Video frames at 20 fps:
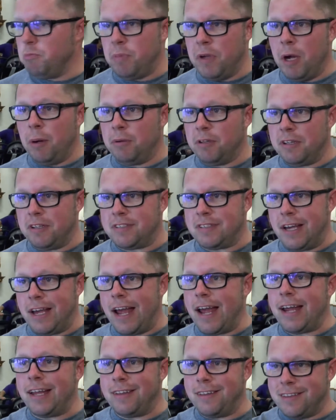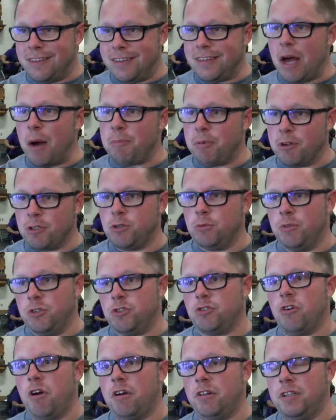be able to say, hey, that person
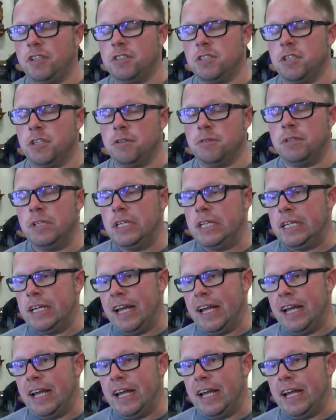was struggling too,